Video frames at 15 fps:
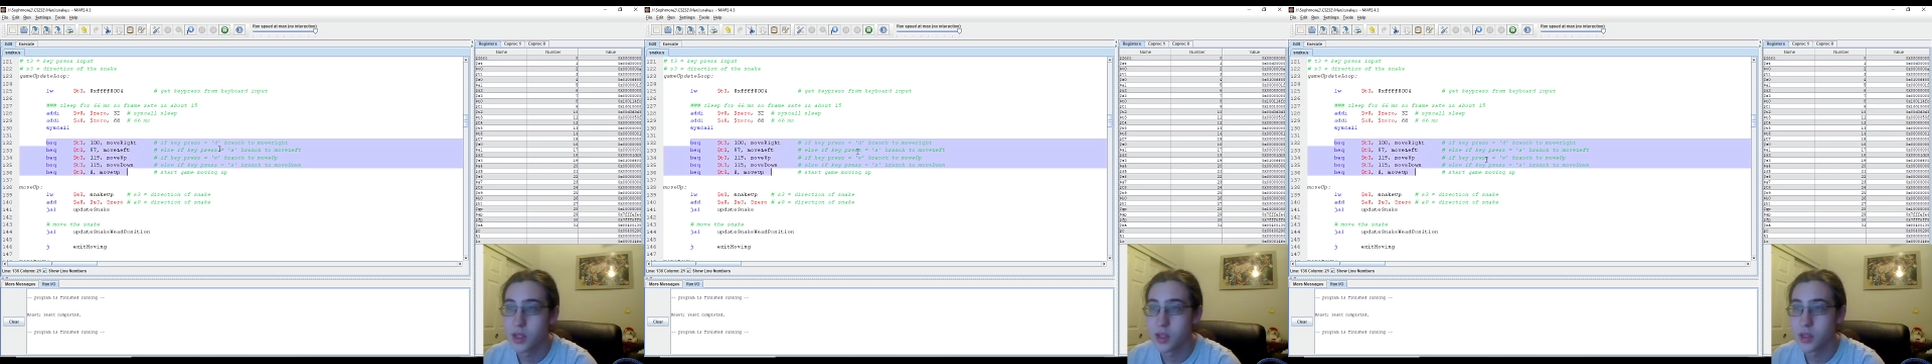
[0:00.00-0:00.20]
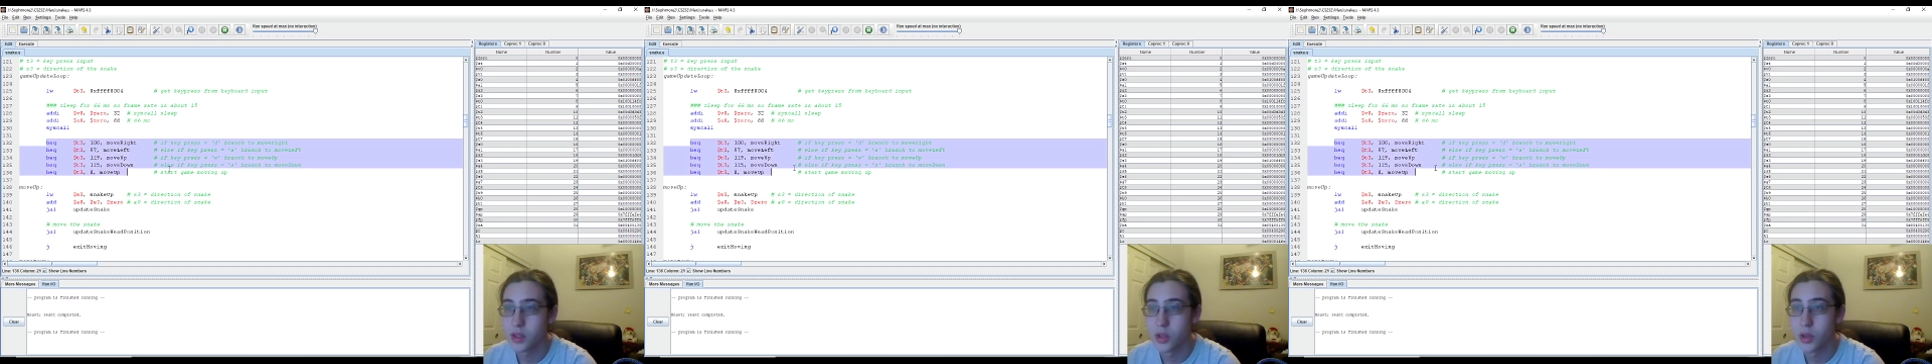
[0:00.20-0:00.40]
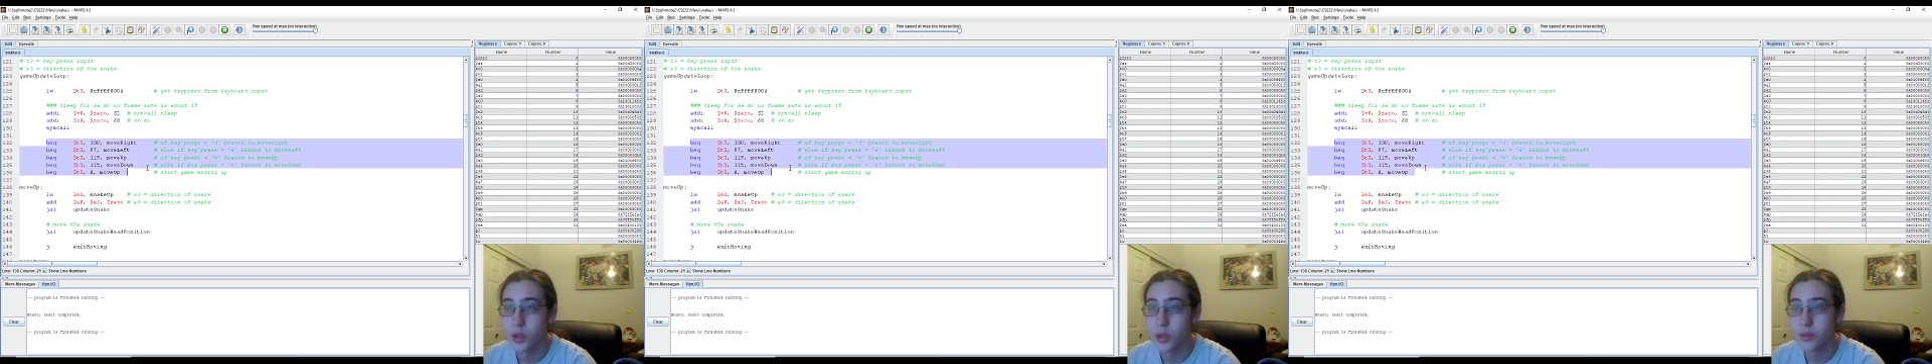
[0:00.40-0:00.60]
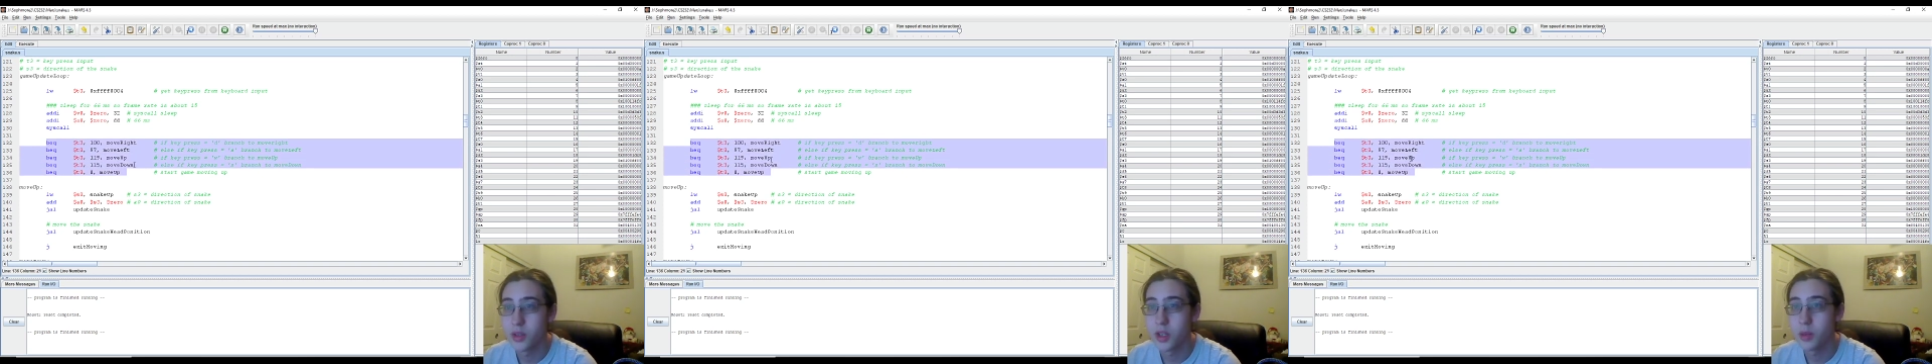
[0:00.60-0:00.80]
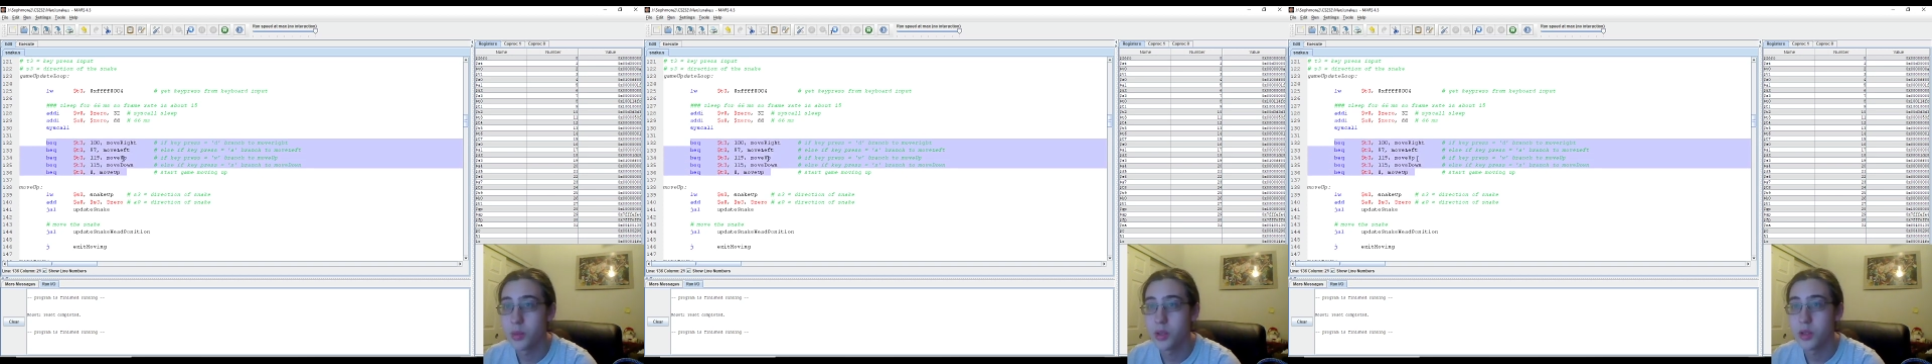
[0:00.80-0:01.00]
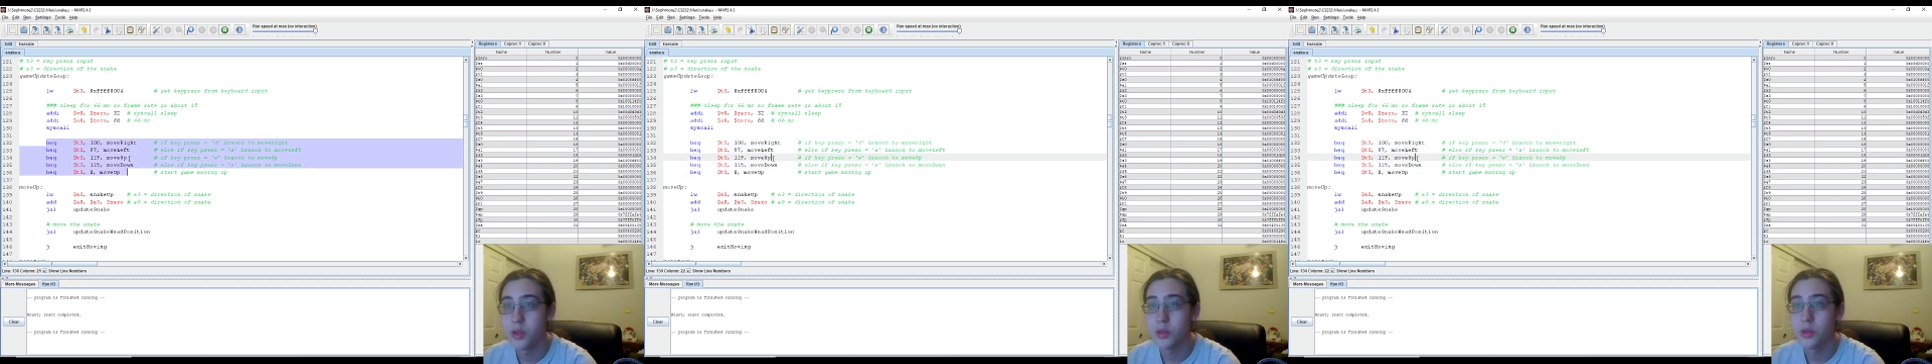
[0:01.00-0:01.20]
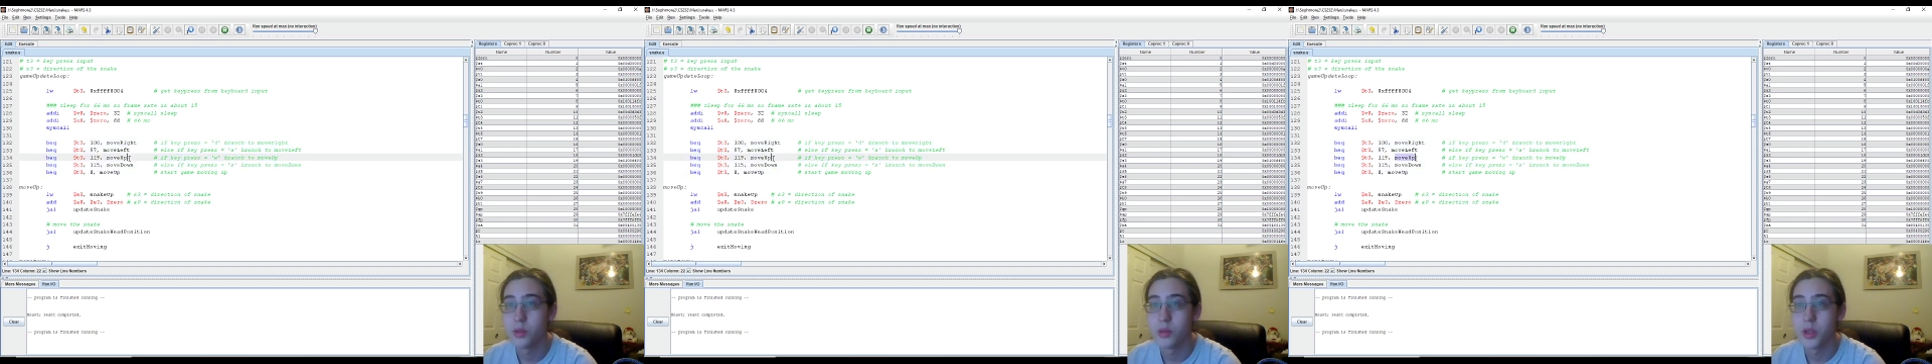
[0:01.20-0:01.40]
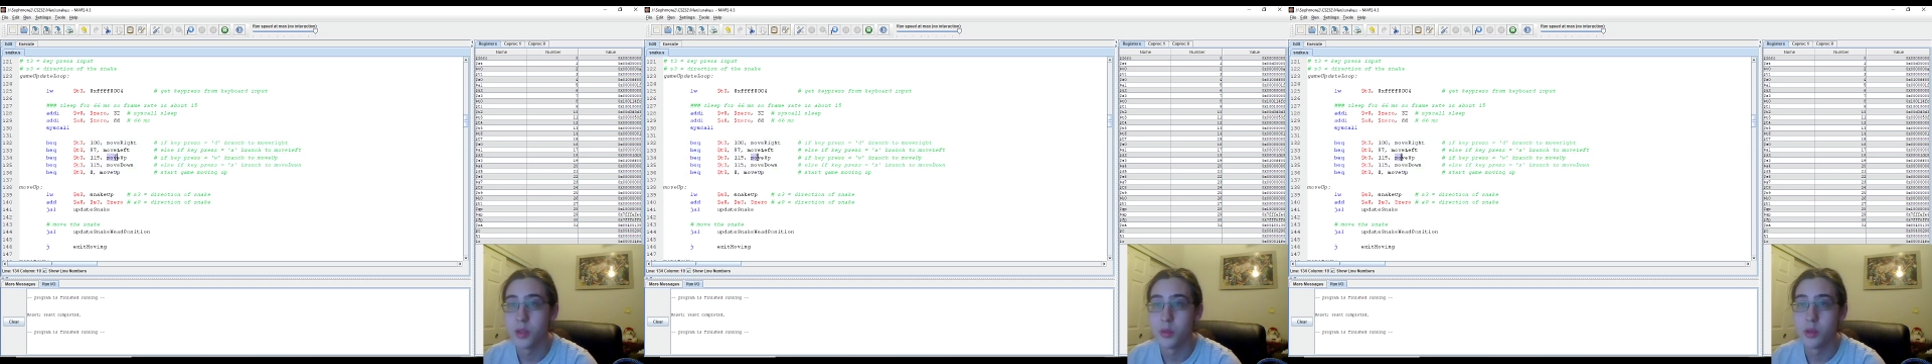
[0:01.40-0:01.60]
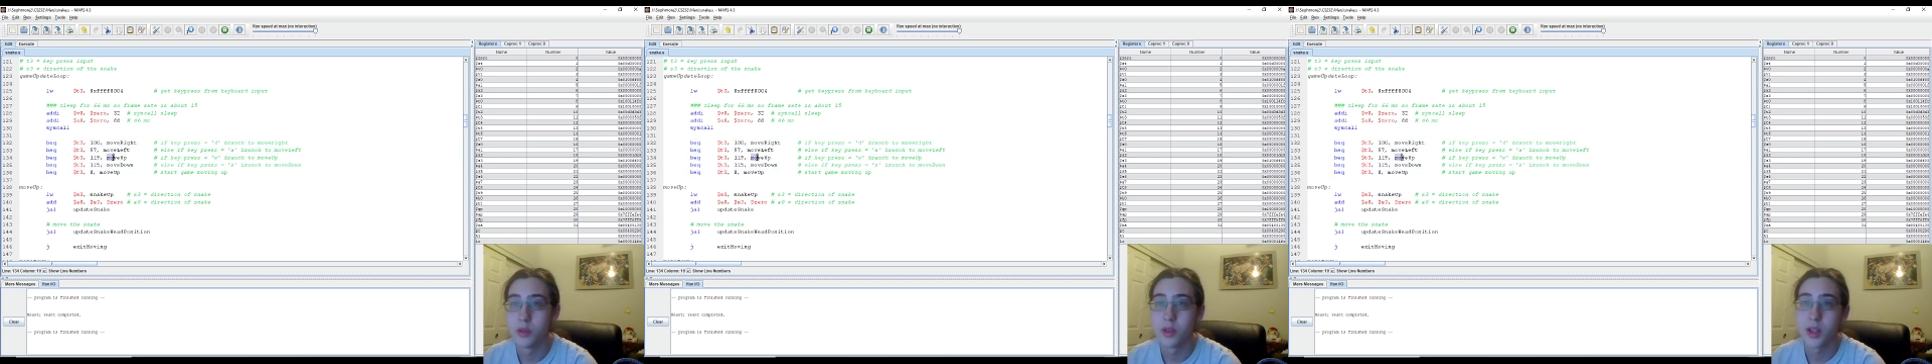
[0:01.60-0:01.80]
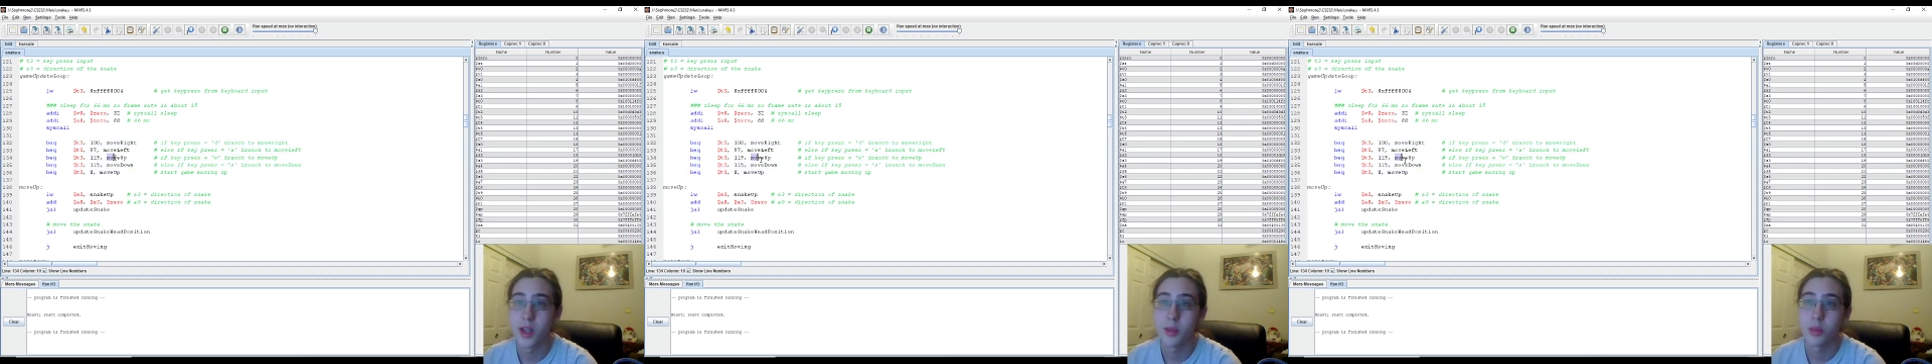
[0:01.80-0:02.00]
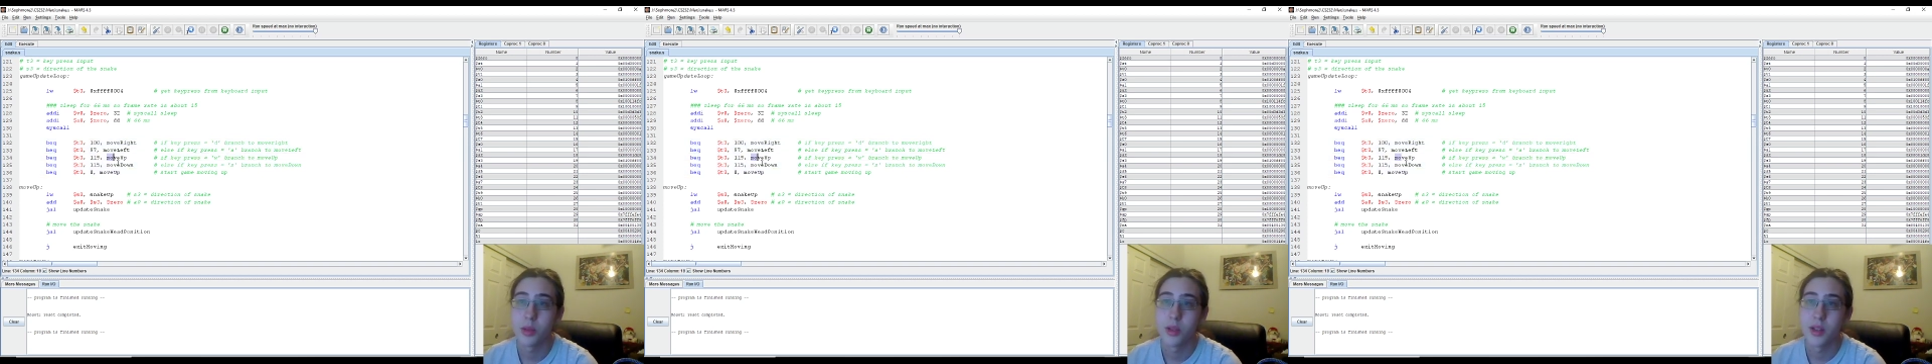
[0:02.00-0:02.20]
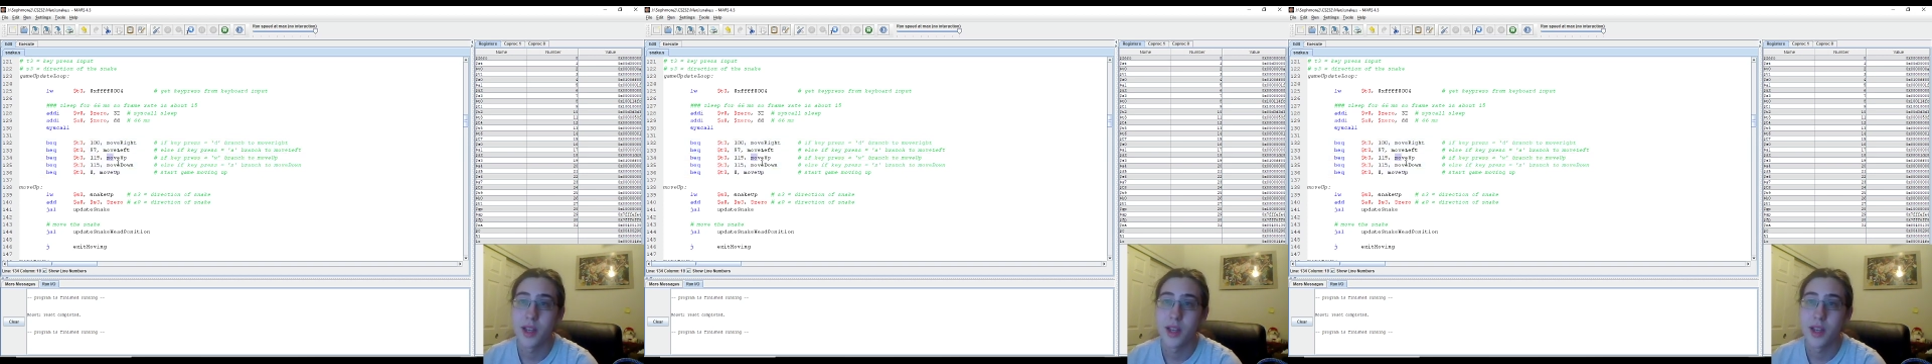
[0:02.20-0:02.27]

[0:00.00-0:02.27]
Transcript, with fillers: So if W, we move up,